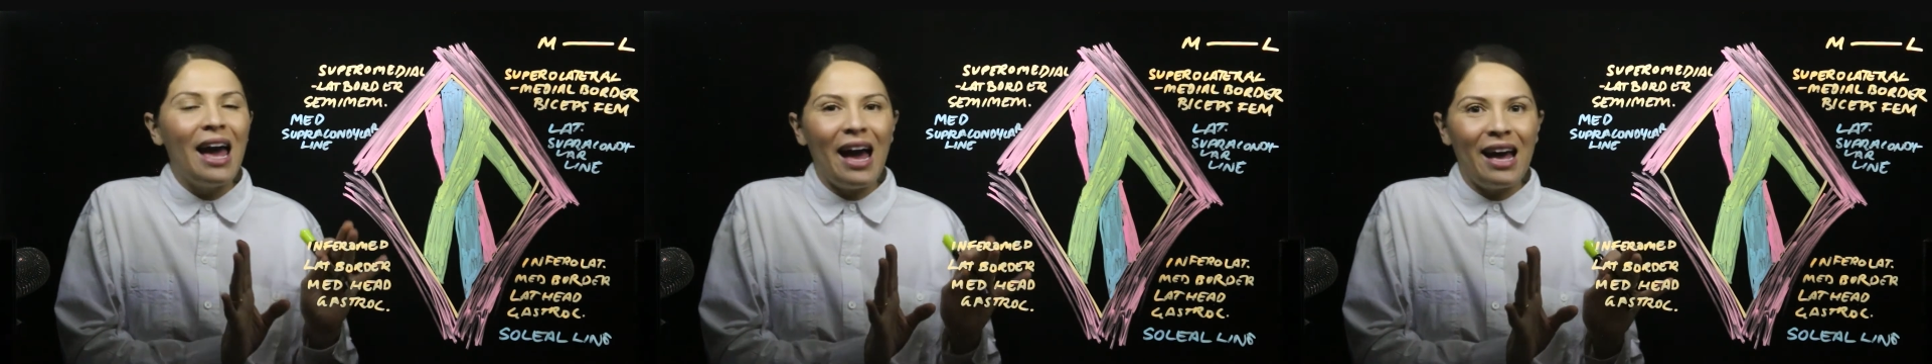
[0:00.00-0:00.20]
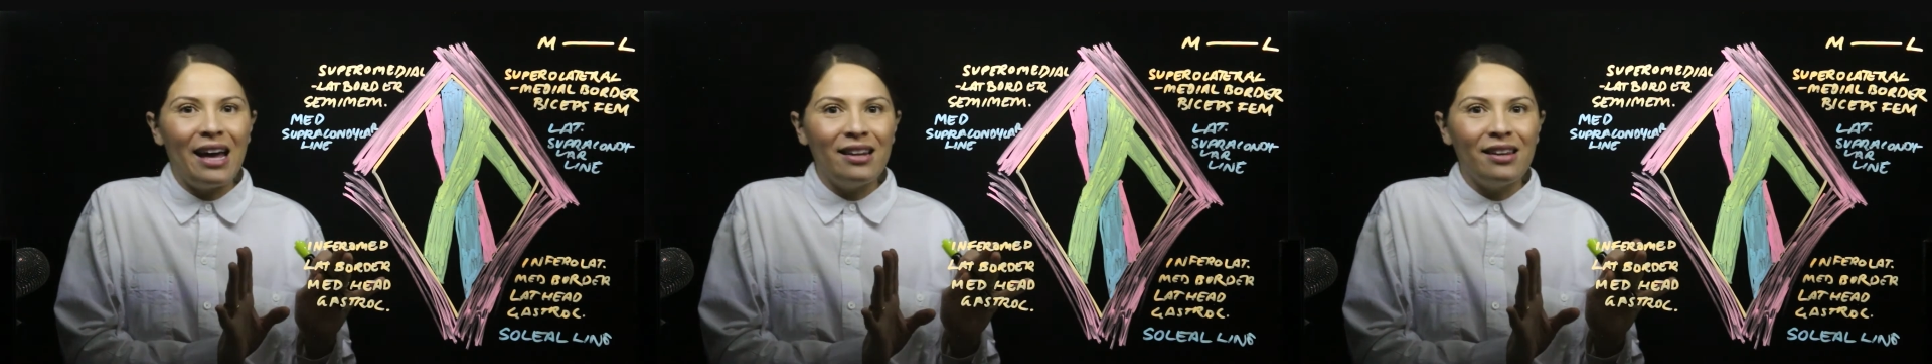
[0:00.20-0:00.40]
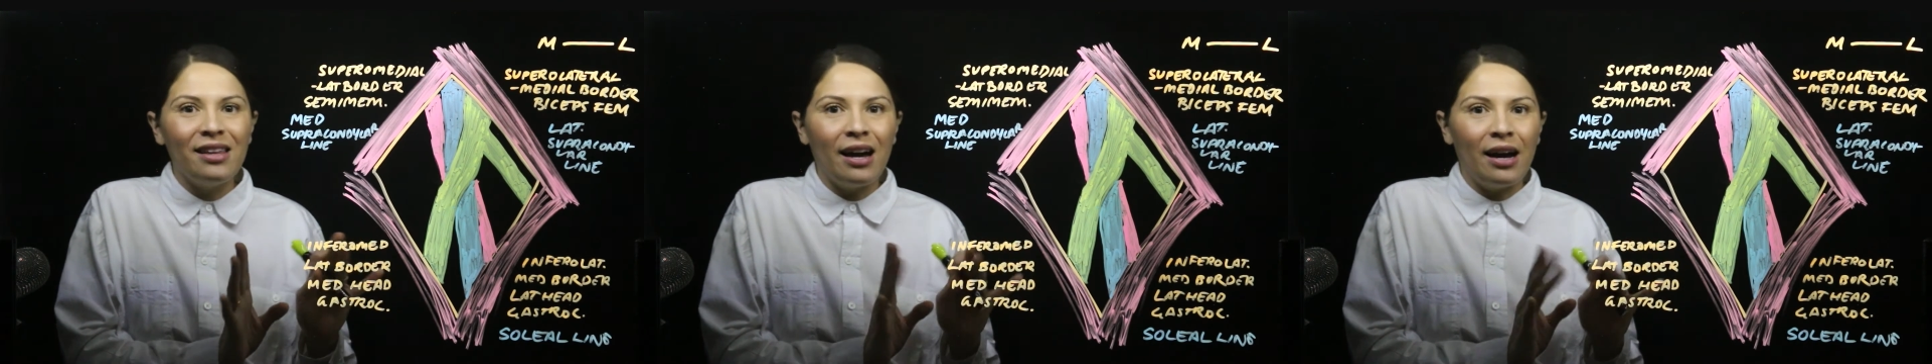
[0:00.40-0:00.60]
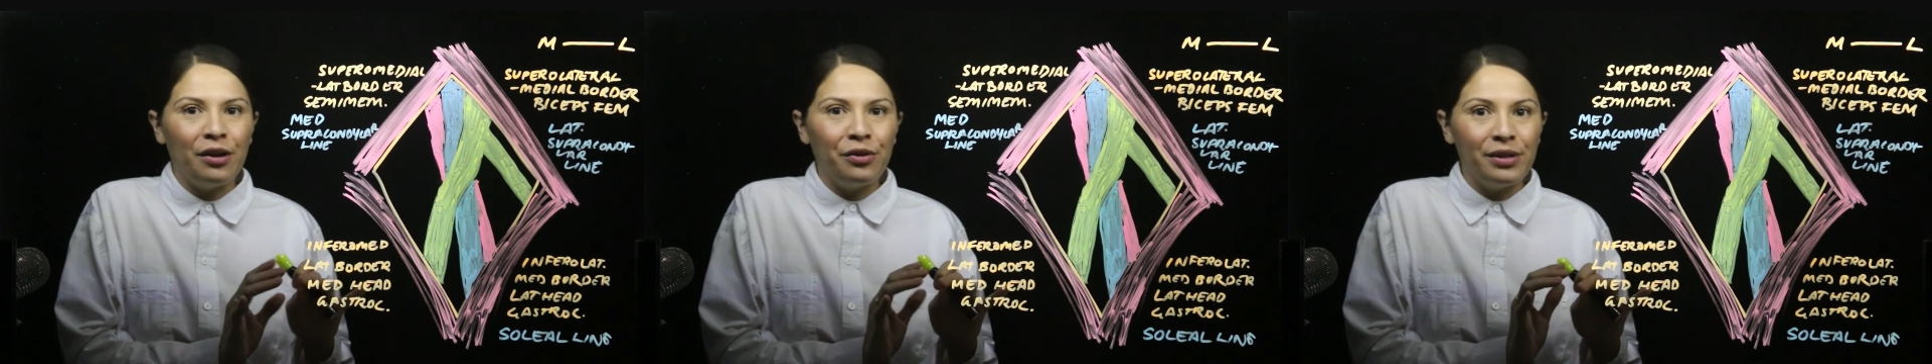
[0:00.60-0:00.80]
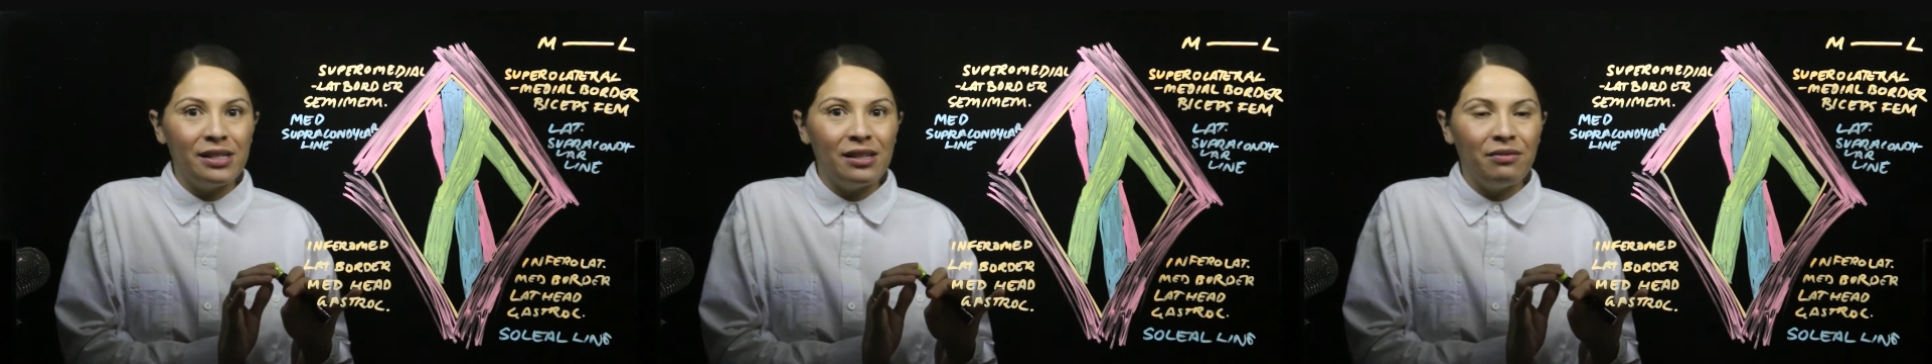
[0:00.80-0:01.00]
and the
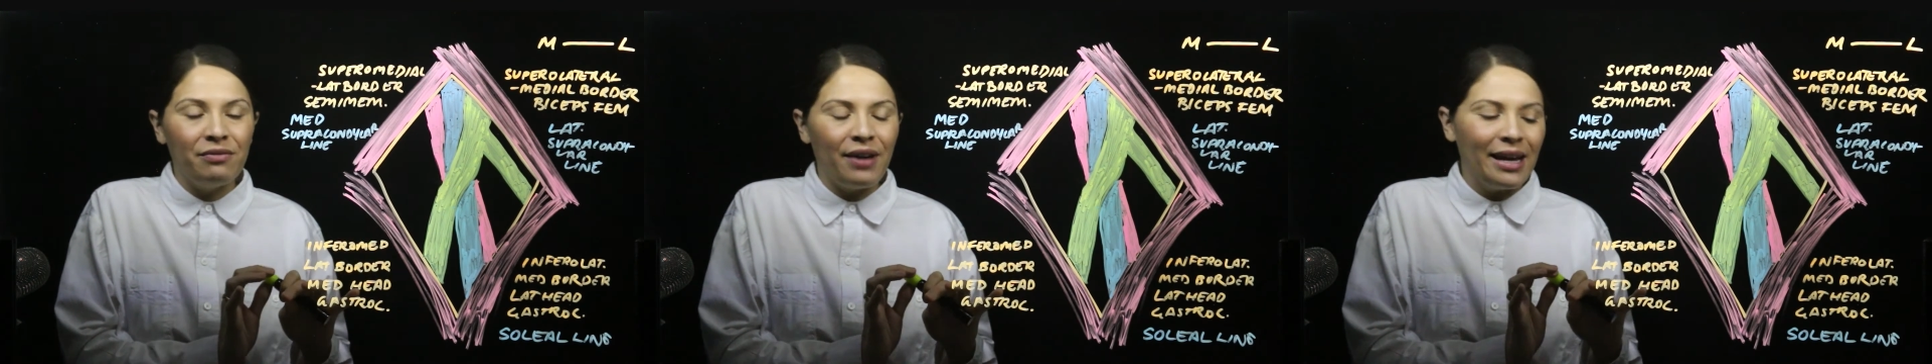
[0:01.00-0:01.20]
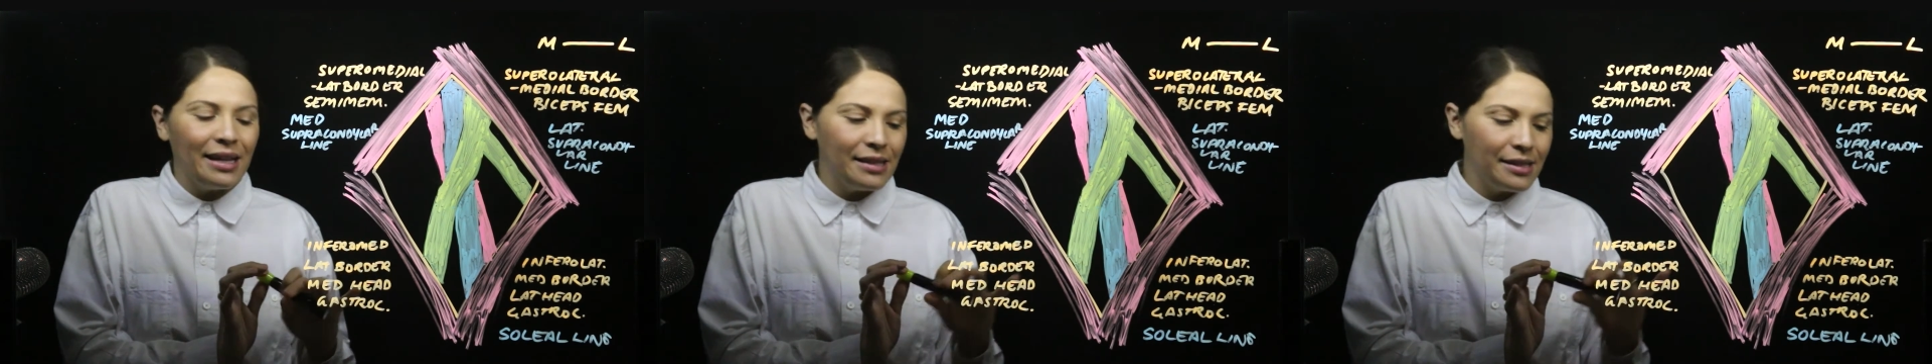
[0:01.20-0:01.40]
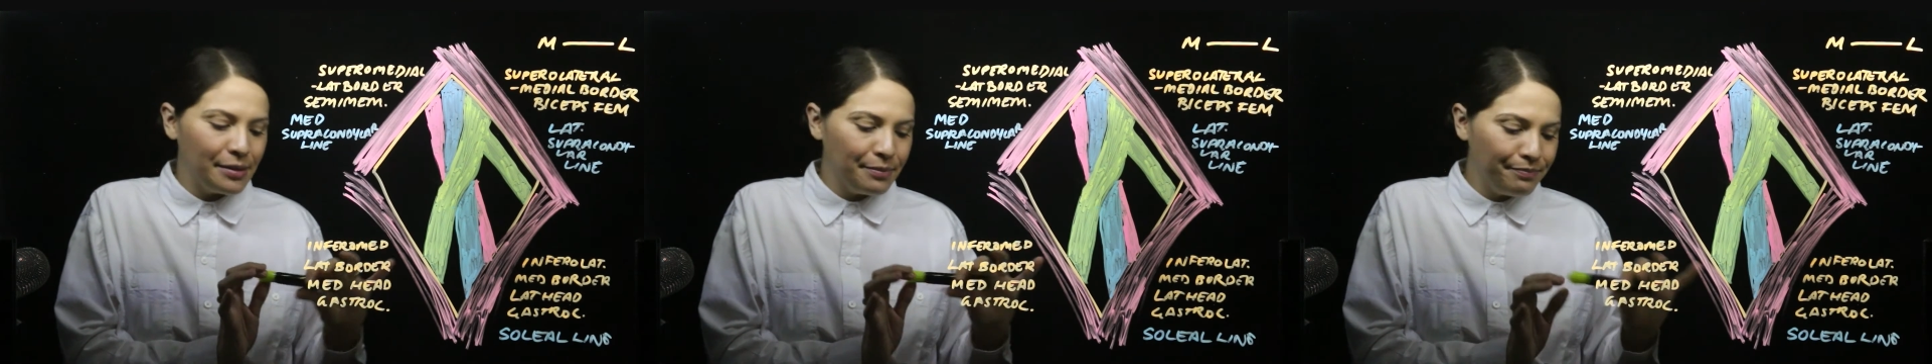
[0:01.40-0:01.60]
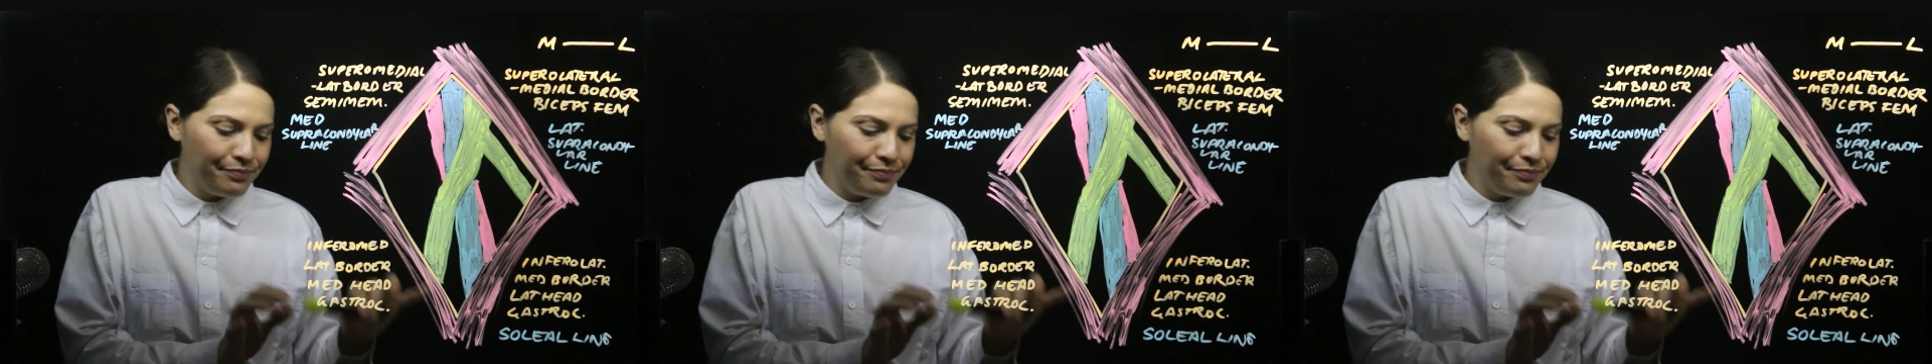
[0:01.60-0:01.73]
arteries and veins.